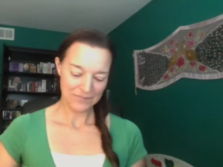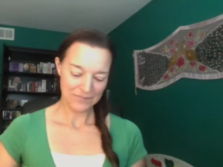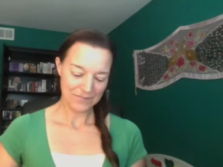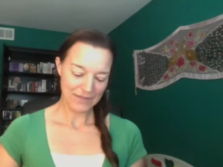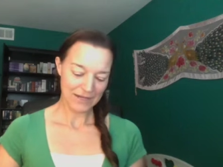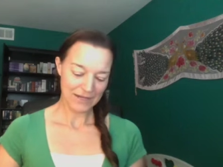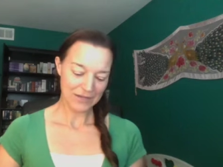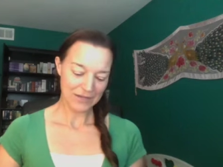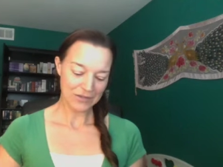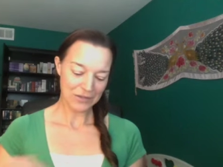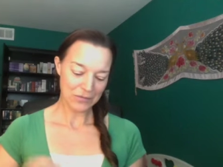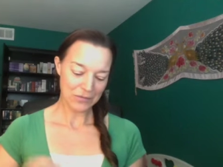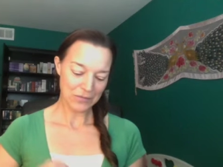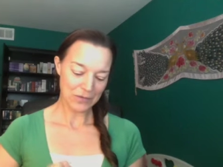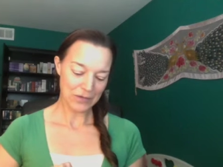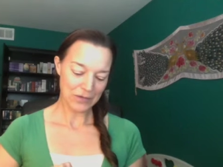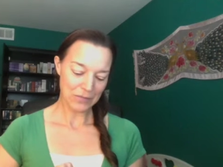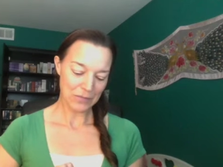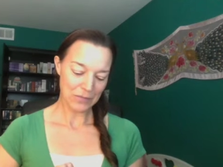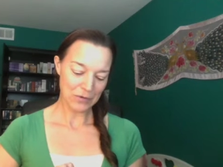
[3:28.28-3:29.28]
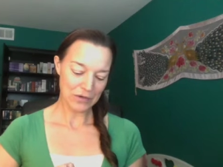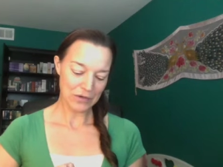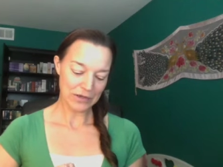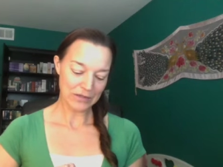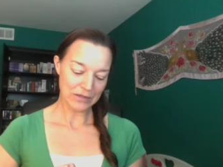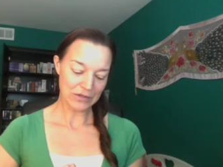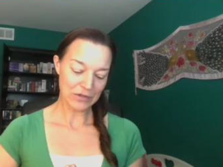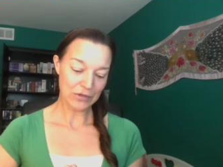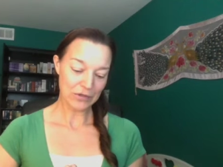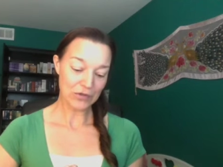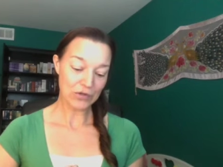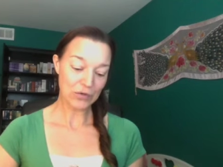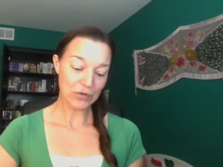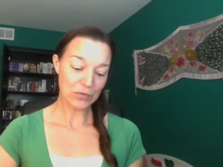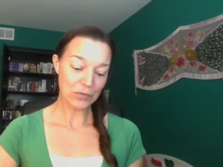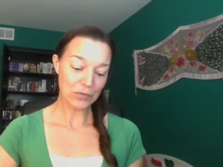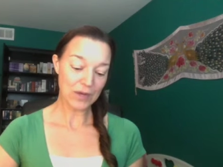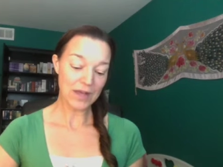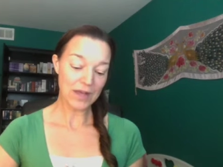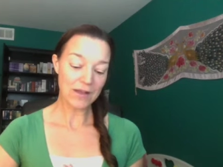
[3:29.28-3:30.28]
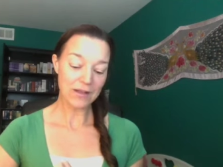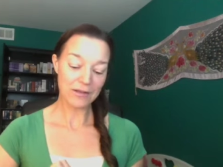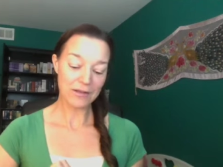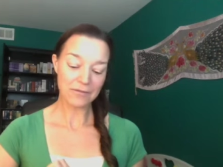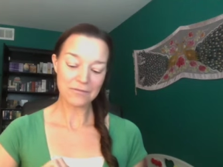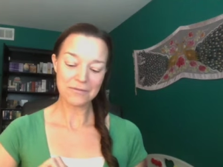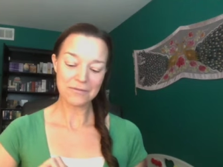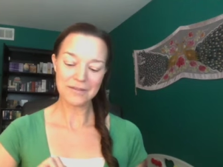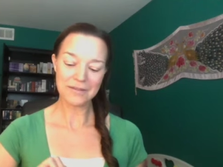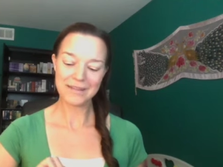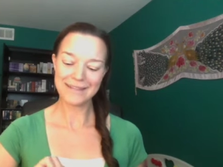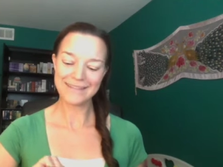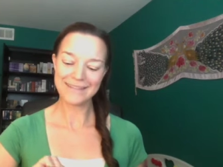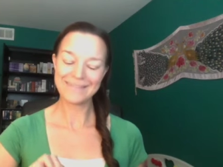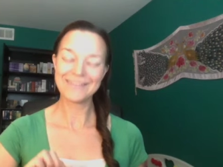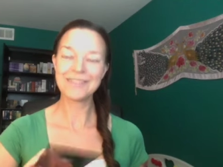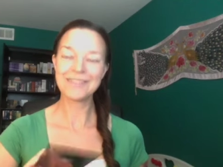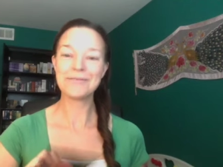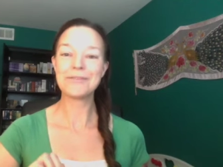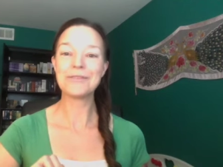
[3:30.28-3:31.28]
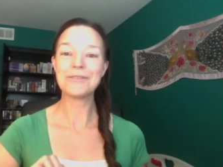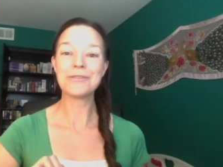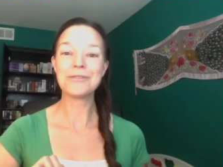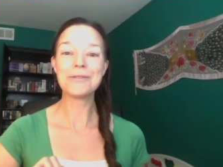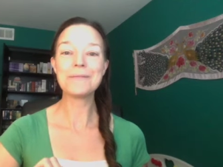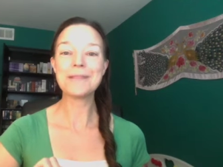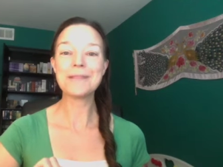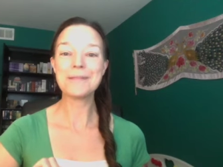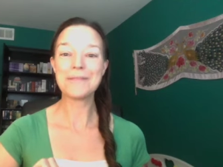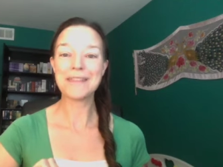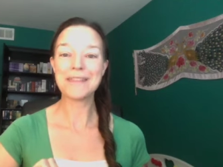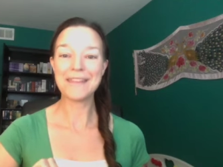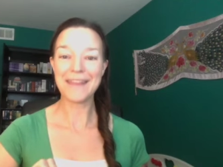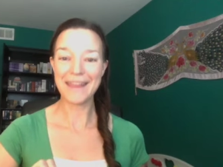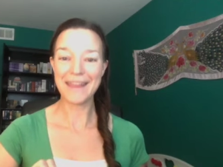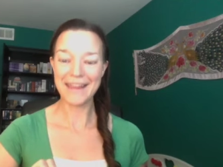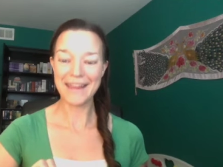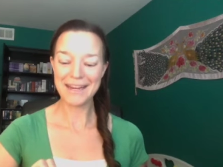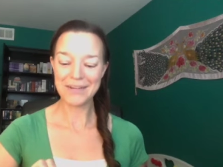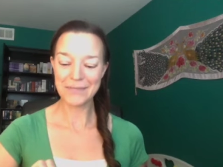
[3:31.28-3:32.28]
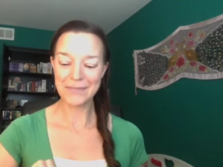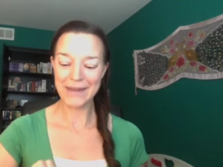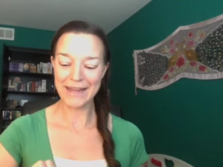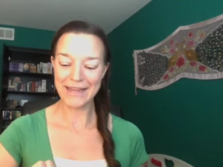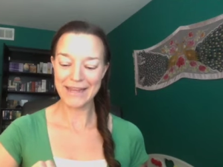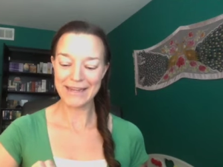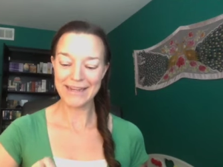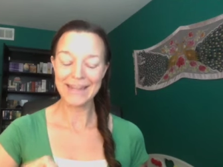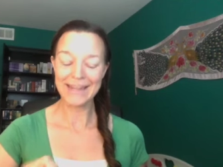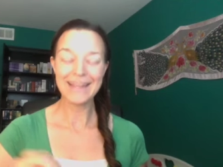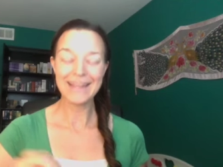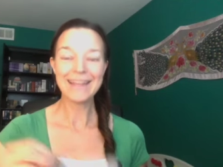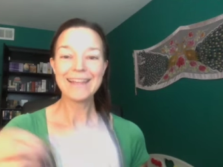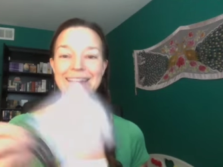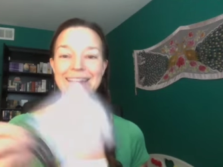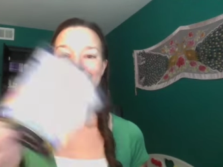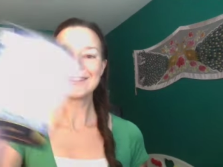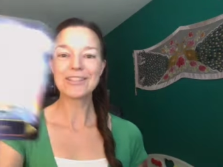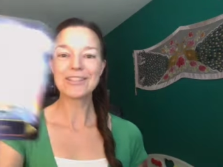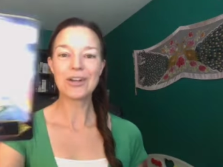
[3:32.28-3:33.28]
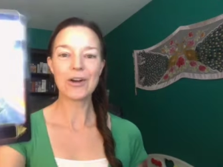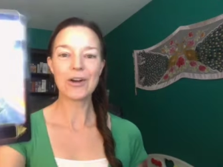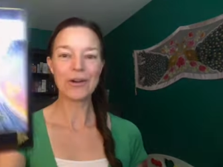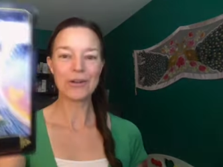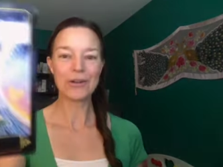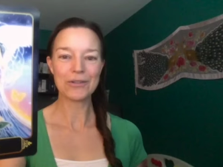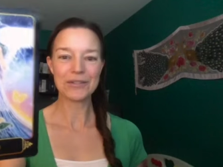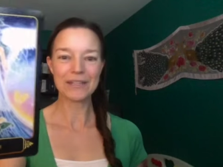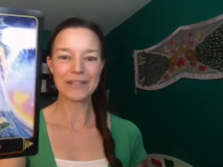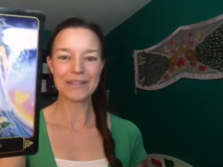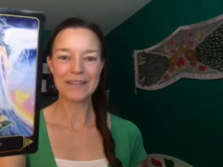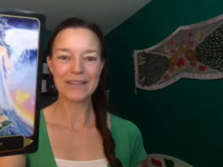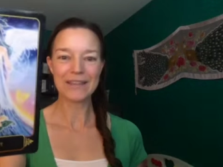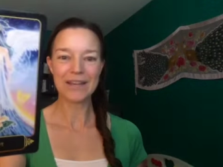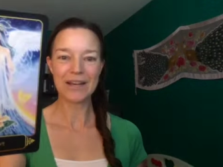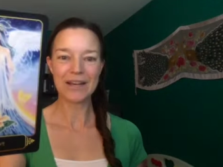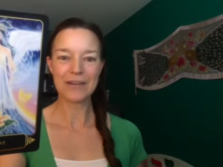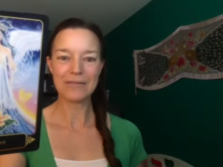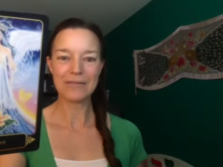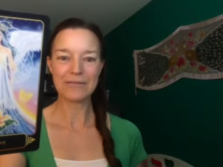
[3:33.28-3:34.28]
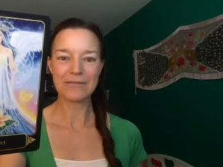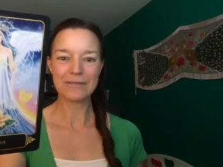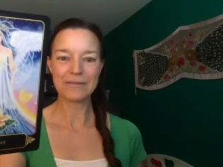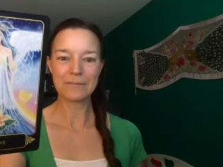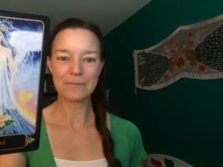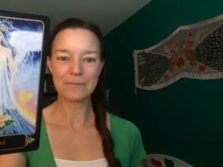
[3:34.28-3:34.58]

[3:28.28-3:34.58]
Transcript: And I'll do one more. So 12, which would normally be the hanged man, is called love.